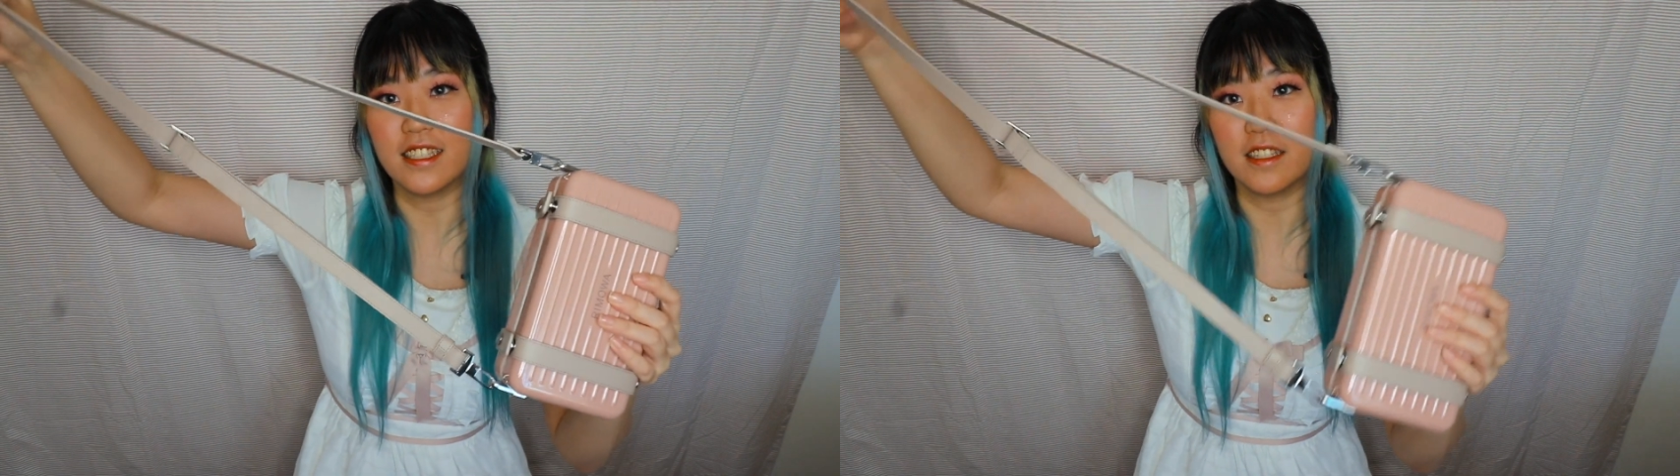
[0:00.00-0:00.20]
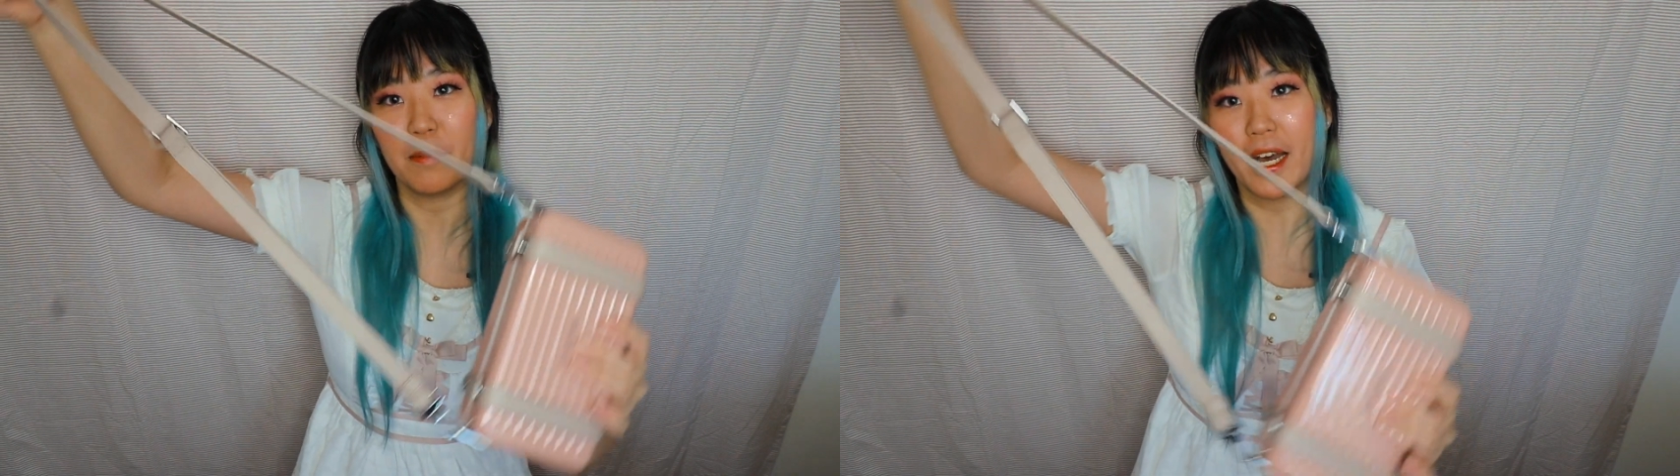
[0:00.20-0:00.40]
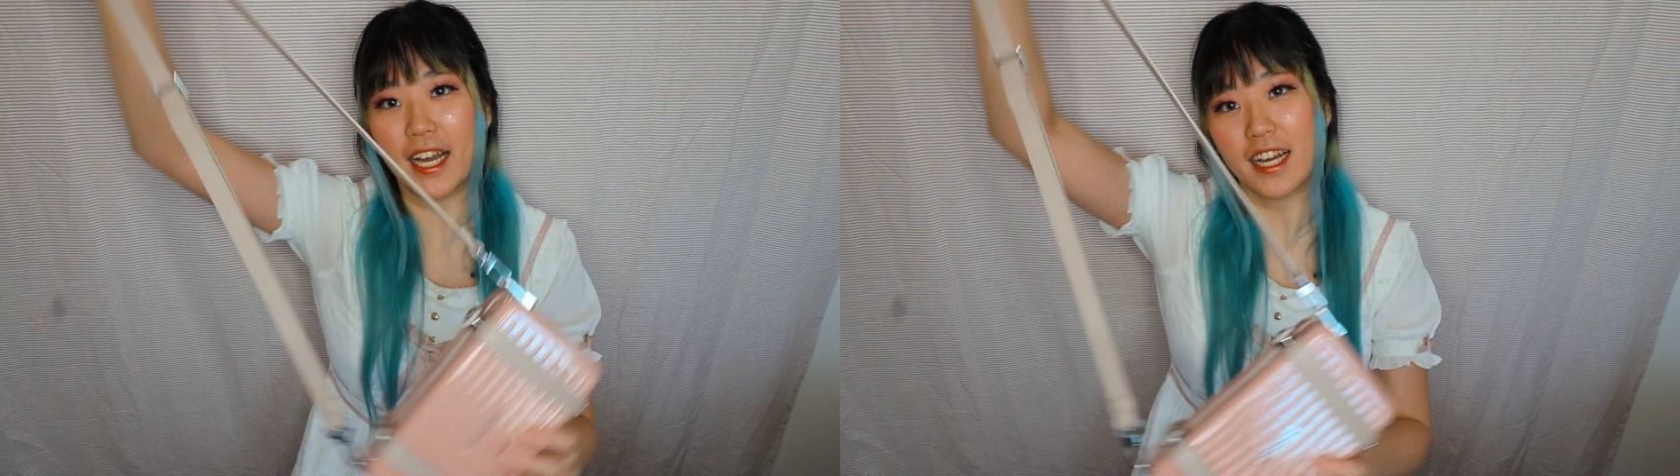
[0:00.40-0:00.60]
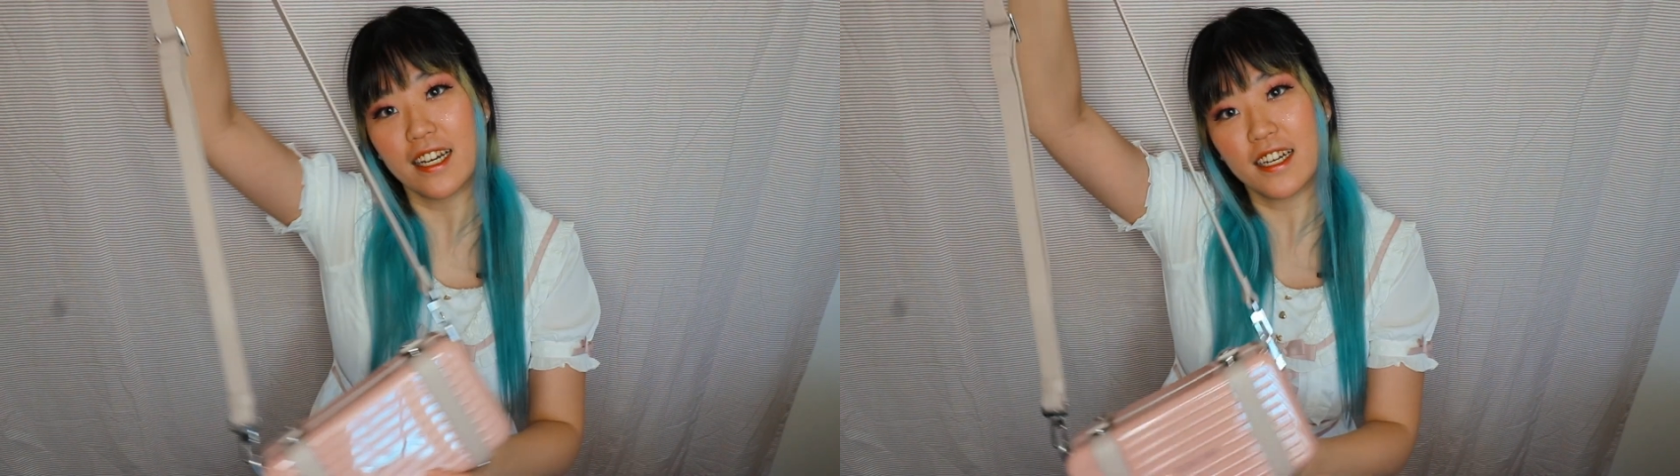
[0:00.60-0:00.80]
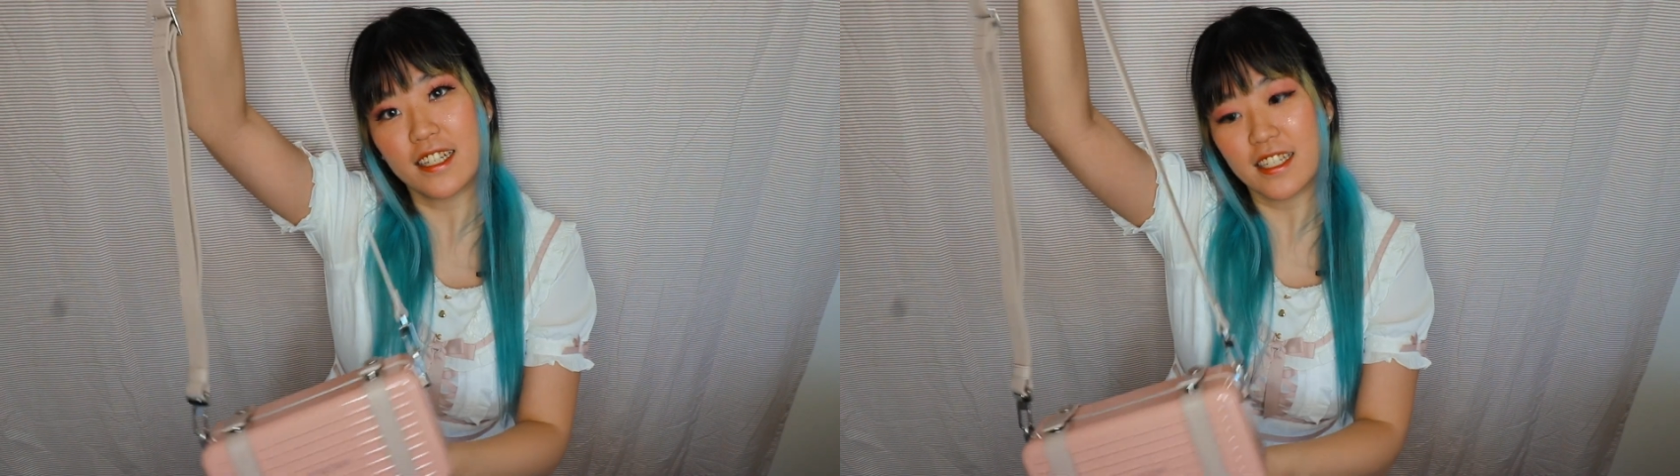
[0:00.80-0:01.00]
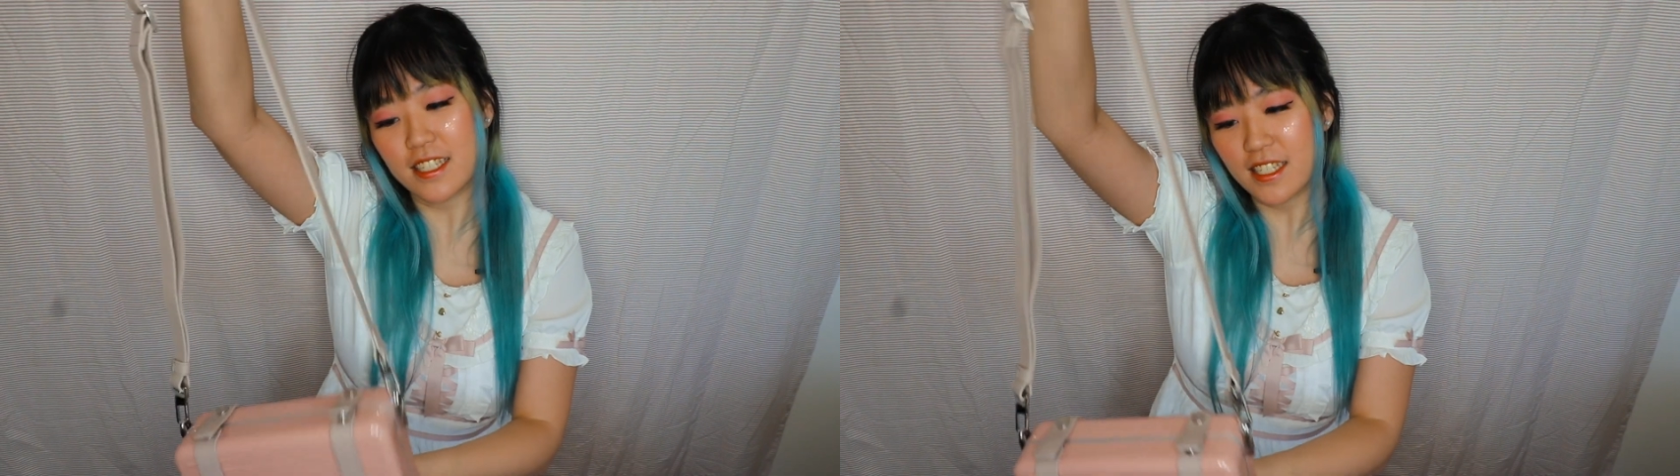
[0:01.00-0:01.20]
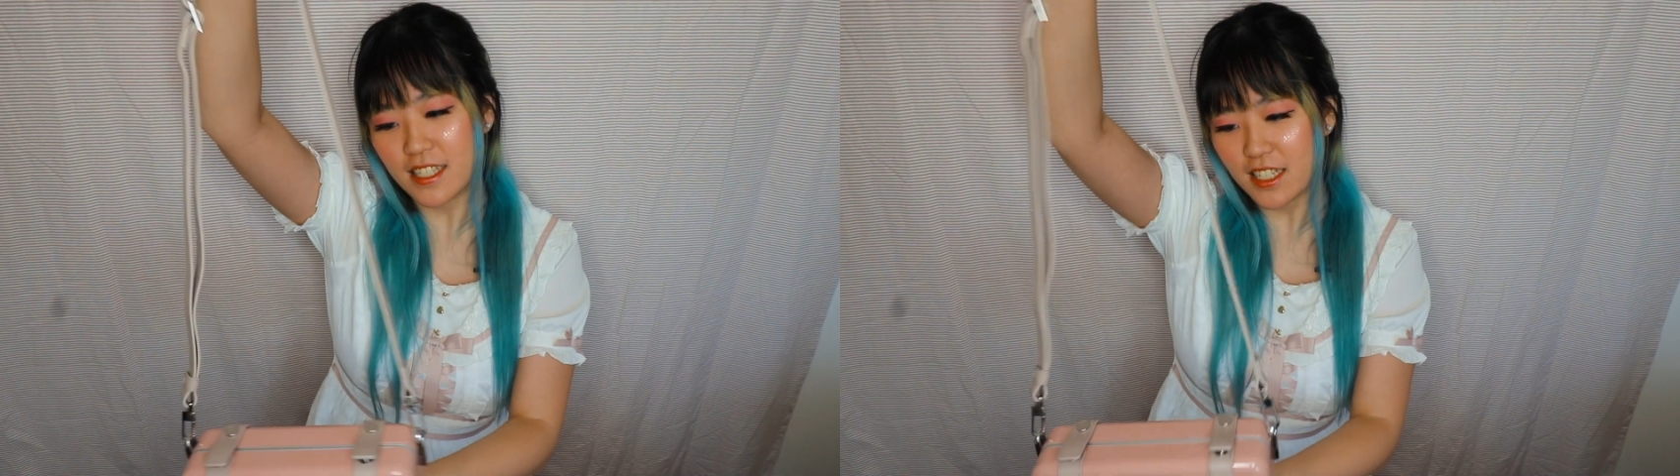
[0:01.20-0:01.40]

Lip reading: is the bag. This is